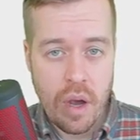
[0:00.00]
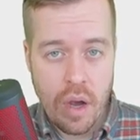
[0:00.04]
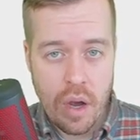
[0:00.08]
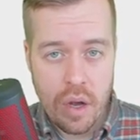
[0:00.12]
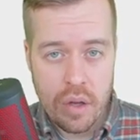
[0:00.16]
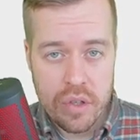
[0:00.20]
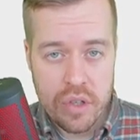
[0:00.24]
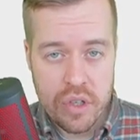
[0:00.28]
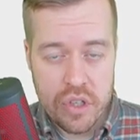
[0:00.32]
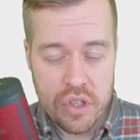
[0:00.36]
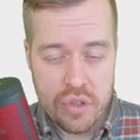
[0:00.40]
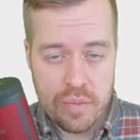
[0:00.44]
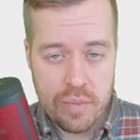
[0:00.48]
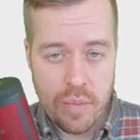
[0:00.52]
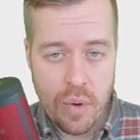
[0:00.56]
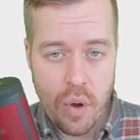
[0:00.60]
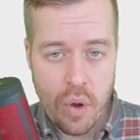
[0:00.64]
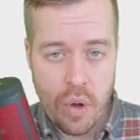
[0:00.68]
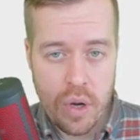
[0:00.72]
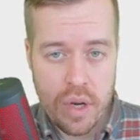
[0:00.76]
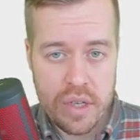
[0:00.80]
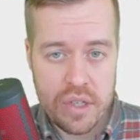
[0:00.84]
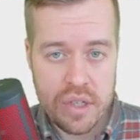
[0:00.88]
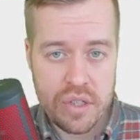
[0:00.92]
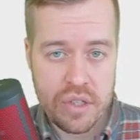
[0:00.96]
are the
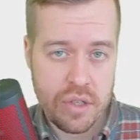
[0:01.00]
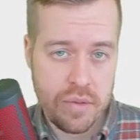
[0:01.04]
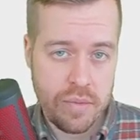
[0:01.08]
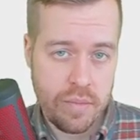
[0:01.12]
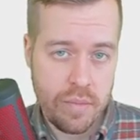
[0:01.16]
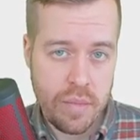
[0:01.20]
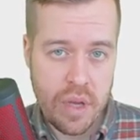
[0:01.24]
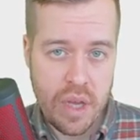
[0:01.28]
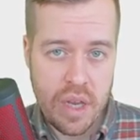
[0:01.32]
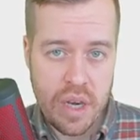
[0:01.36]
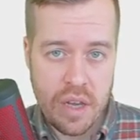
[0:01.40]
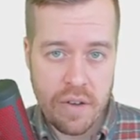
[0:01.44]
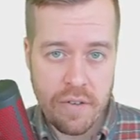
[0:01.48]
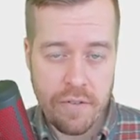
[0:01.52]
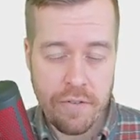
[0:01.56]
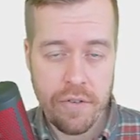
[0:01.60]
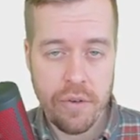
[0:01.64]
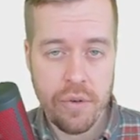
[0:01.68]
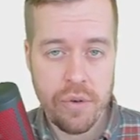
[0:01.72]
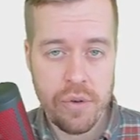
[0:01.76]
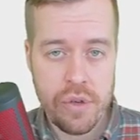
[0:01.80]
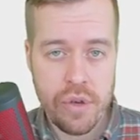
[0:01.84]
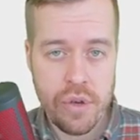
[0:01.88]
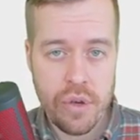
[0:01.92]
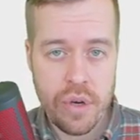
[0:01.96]
smallest
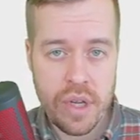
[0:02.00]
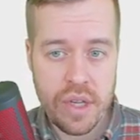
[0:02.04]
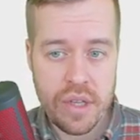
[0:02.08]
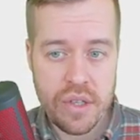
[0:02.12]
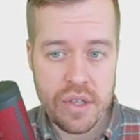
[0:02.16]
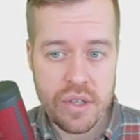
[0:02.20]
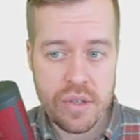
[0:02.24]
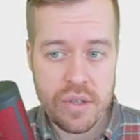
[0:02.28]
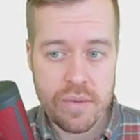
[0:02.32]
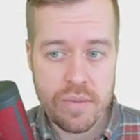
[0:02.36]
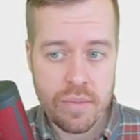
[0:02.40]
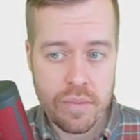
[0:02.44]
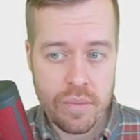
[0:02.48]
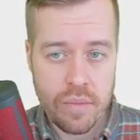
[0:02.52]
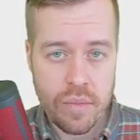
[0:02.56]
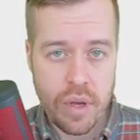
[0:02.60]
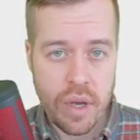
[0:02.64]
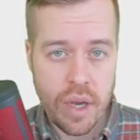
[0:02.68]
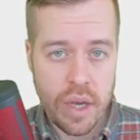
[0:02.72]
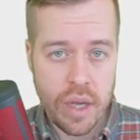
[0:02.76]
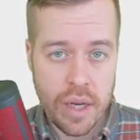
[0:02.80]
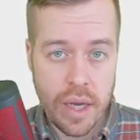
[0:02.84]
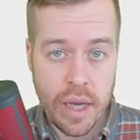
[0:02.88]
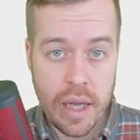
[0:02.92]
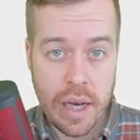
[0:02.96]
meaningful units
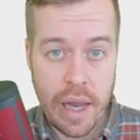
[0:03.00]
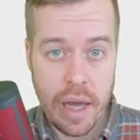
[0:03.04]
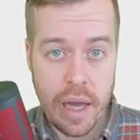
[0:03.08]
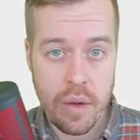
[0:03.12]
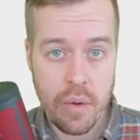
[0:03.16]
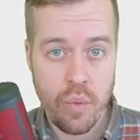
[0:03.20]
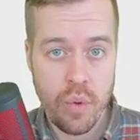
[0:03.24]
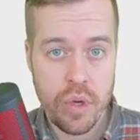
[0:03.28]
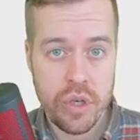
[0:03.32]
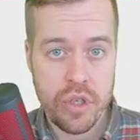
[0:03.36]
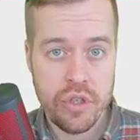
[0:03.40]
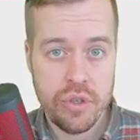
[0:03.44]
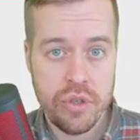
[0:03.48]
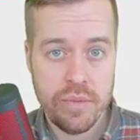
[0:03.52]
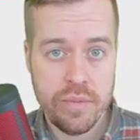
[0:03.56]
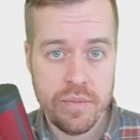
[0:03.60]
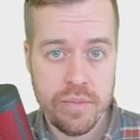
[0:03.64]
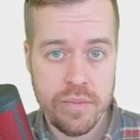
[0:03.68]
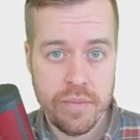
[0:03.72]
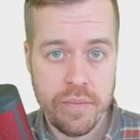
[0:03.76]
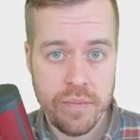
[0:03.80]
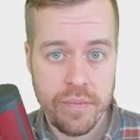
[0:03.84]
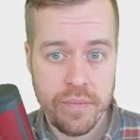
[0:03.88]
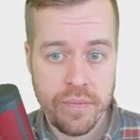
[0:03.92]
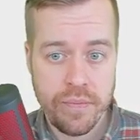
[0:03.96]
in a language.
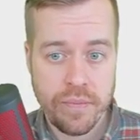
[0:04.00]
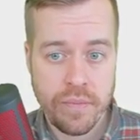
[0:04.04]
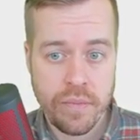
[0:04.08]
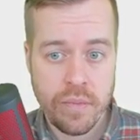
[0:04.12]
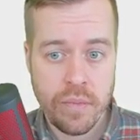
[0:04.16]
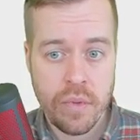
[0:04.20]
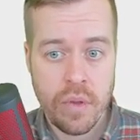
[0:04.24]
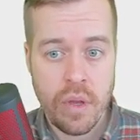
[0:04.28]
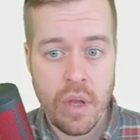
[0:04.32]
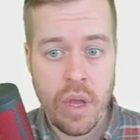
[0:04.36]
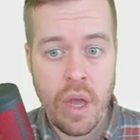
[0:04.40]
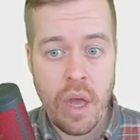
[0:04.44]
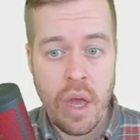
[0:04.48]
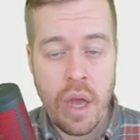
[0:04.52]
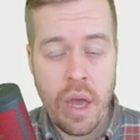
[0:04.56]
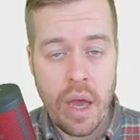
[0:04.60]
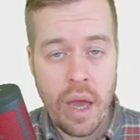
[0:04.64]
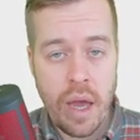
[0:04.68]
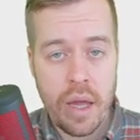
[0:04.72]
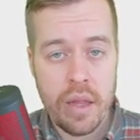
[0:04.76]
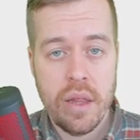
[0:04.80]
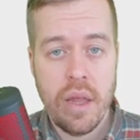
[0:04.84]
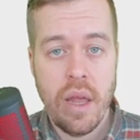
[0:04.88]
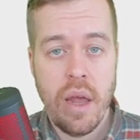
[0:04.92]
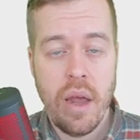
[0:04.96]

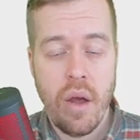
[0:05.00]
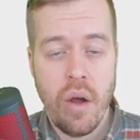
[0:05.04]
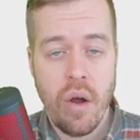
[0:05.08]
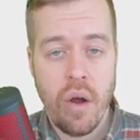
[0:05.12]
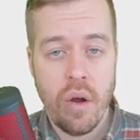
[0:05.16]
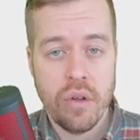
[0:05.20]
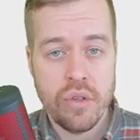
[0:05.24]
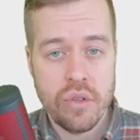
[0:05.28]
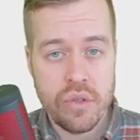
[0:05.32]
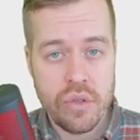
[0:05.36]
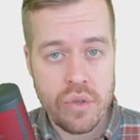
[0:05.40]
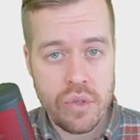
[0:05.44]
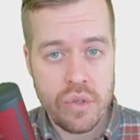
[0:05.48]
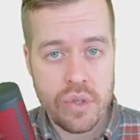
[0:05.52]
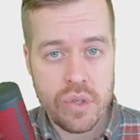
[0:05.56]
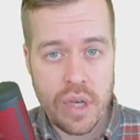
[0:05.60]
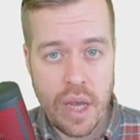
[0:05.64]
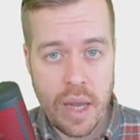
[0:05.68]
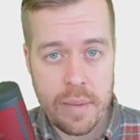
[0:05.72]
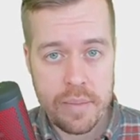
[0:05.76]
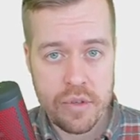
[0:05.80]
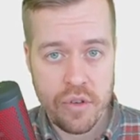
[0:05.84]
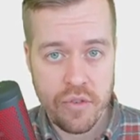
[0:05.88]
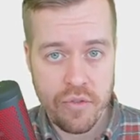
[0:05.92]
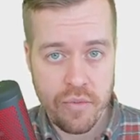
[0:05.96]
And there are two
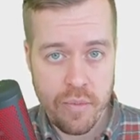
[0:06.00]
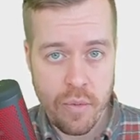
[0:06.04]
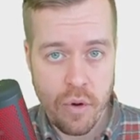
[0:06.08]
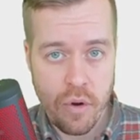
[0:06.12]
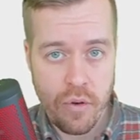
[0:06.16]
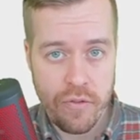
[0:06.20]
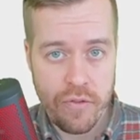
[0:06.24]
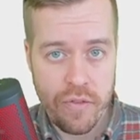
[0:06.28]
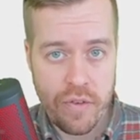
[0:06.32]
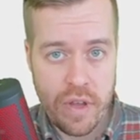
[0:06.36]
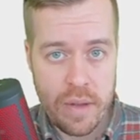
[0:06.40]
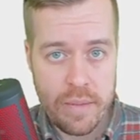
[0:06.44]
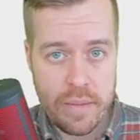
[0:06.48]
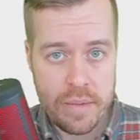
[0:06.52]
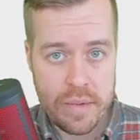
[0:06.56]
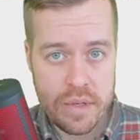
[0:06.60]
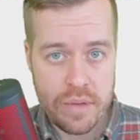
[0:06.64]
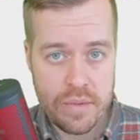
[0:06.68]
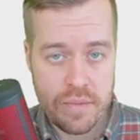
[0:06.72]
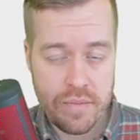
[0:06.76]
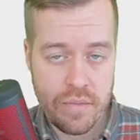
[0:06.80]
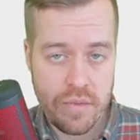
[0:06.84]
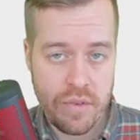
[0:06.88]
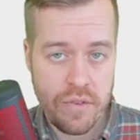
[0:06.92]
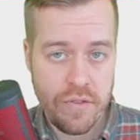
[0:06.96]
types of
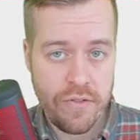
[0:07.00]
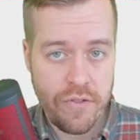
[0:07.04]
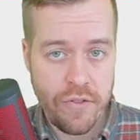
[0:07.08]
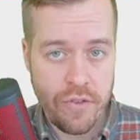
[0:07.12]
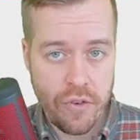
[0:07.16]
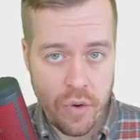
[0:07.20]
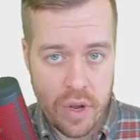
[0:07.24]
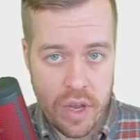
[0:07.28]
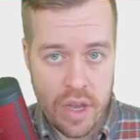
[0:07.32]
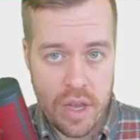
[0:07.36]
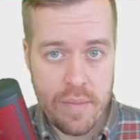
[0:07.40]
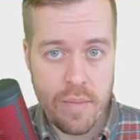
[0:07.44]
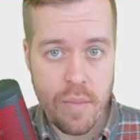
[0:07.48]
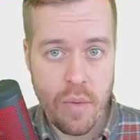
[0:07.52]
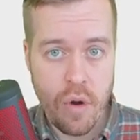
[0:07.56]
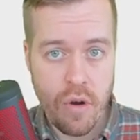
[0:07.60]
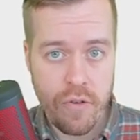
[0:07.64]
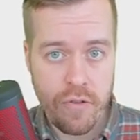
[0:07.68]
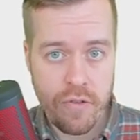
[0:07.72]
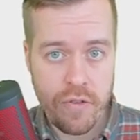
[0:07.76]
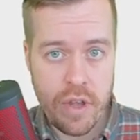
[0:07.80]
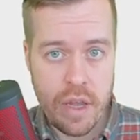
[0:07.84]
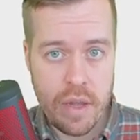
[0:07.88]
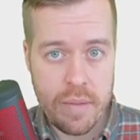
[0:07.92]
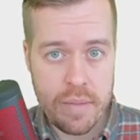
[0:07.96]
morphemes: free
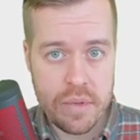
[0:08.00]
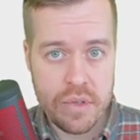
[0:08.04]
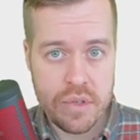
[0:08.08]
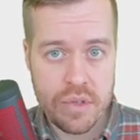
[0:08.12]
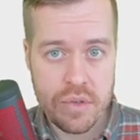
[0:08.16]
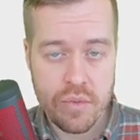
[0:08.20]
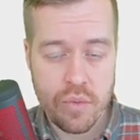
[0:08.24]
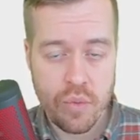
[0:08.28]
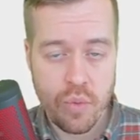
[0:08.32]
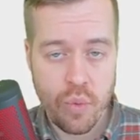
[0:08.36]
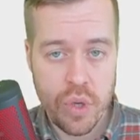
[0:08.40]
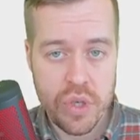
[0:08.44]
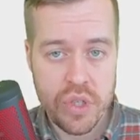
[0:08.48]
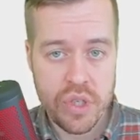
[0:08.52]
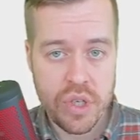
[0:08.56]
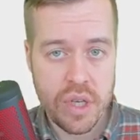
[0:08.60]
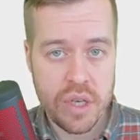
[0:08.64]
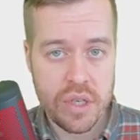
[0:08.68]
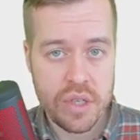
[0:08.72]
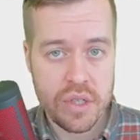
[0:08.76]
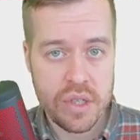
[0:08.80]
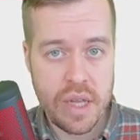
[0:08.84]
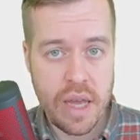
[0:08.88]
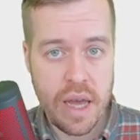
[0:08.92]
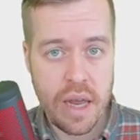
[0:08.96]
morphemes, which
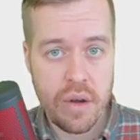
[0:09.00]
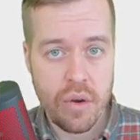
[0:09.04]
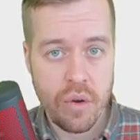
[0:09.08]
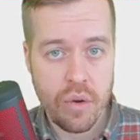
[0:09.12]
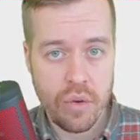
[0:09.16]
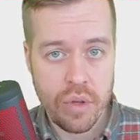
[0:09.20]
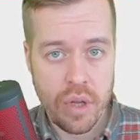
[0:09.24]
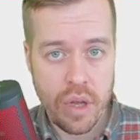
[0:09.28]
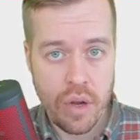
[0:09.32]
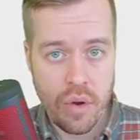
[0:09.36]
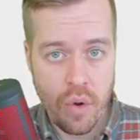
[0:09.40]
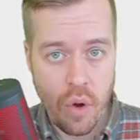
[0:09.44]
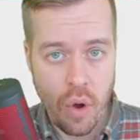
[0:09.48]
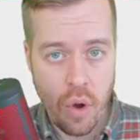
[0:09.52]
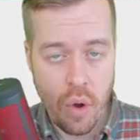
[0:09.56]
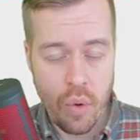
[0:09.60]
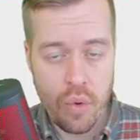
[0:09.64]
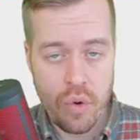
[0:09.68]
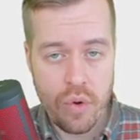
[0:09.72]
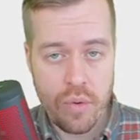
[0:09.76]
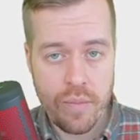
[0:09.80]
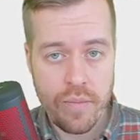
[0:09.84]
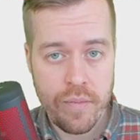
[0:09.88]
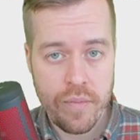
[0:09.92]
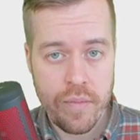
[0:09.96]
can stand on their
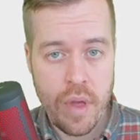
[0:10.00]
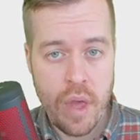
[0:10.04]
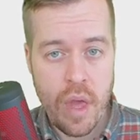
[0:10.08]
own,